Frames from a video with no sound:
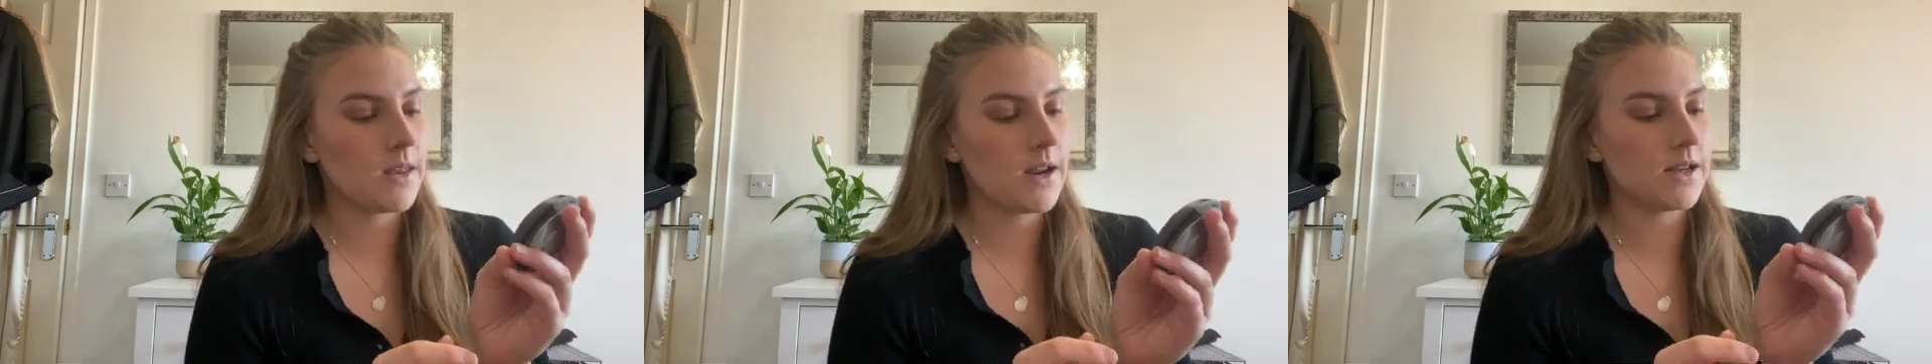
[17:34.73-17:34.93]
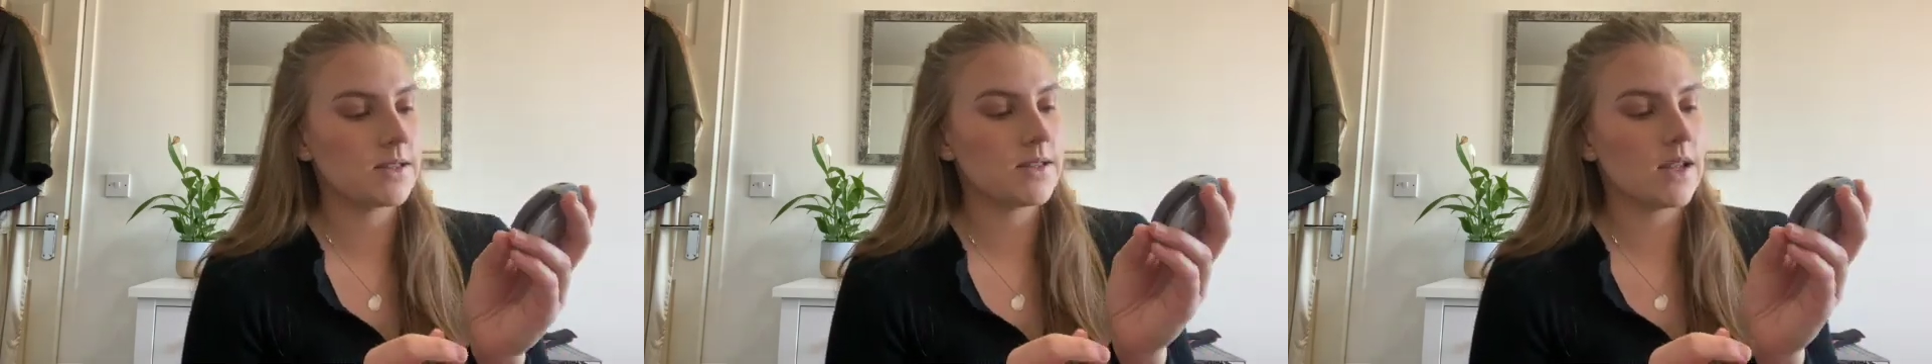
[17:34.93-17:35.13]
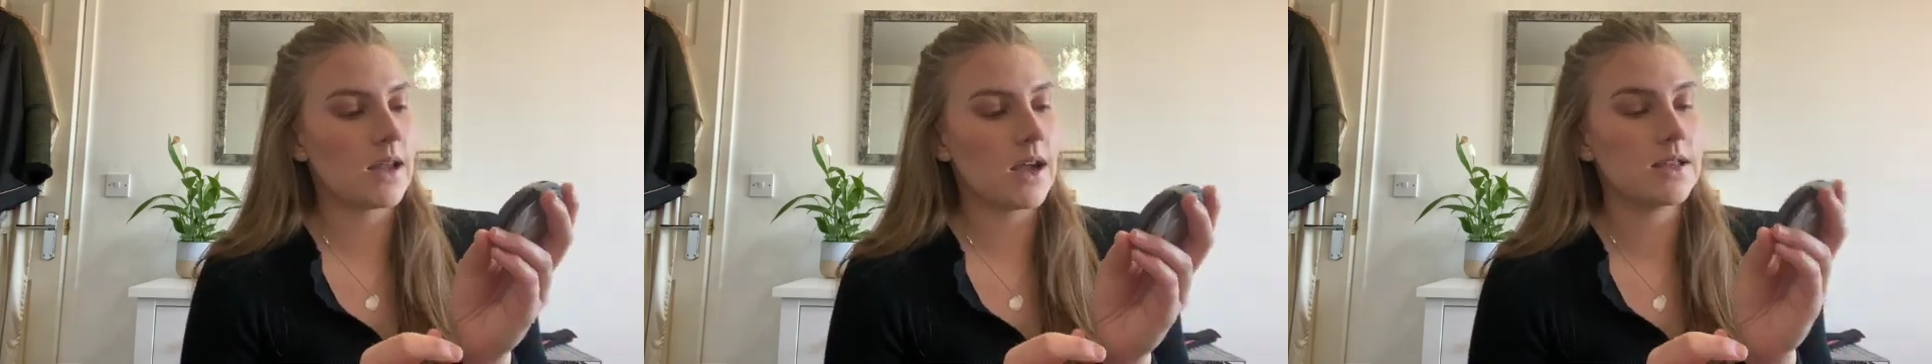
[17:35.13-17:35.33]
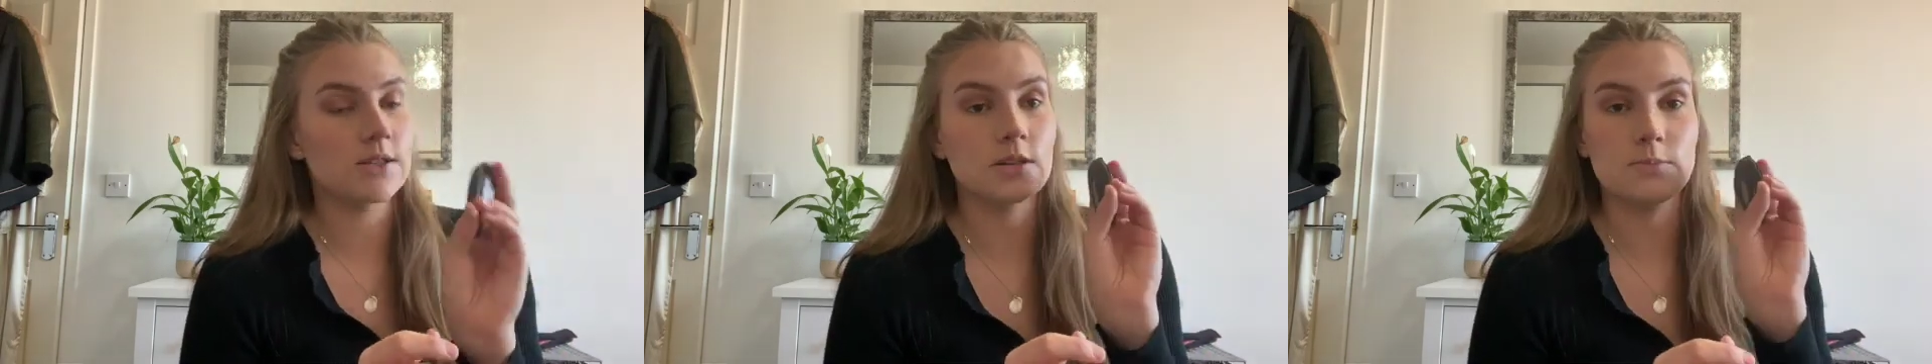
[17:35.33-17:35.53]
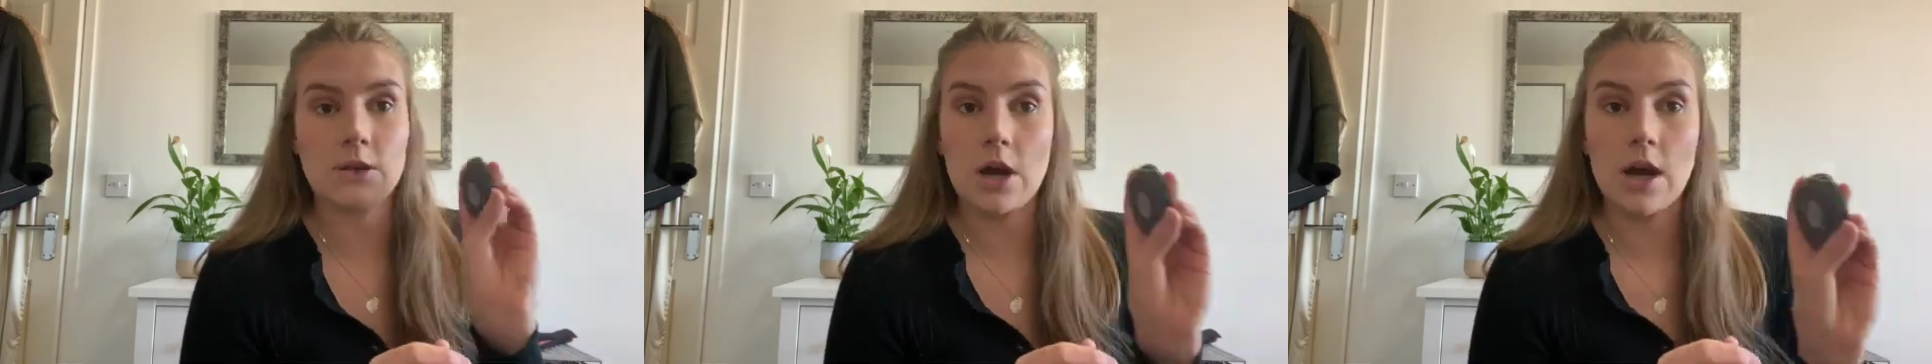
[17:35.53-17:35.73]
next thing is
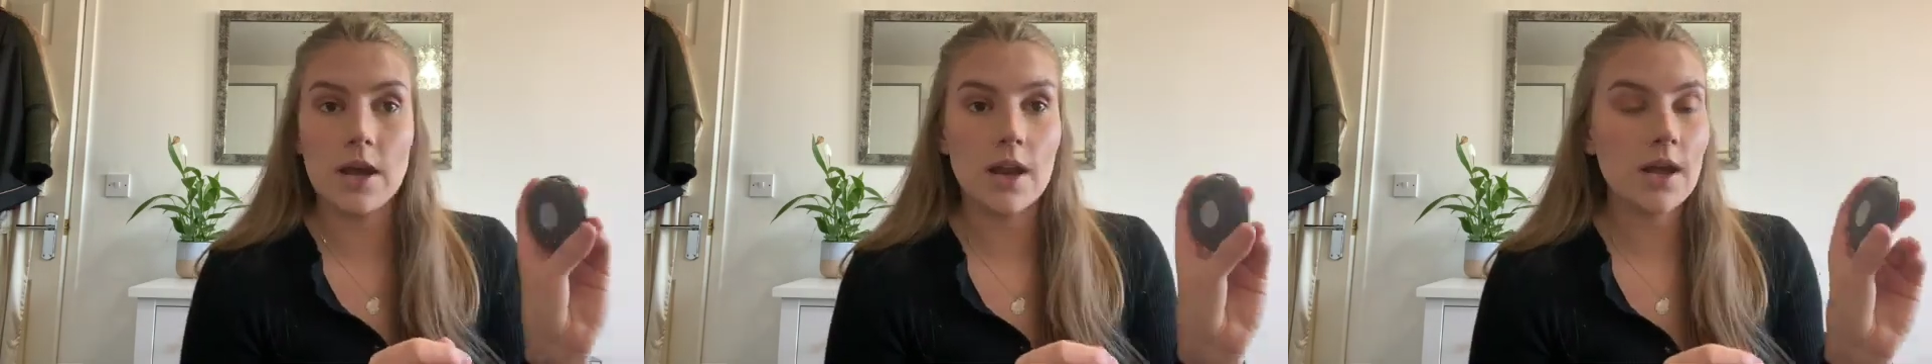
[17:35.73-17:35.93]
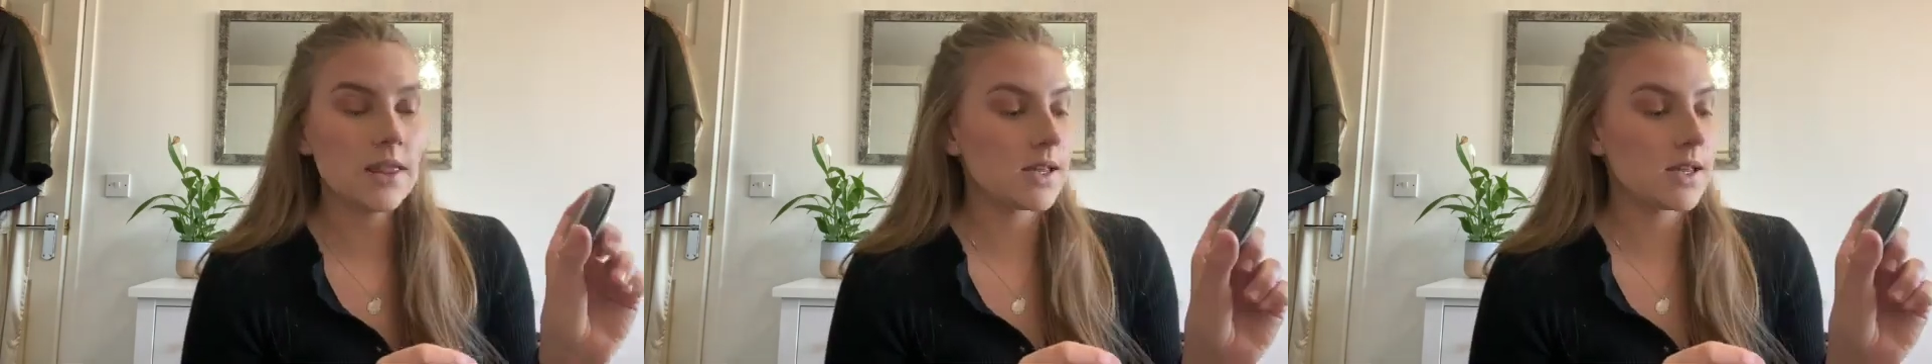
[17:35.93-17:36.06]
going to be highlight.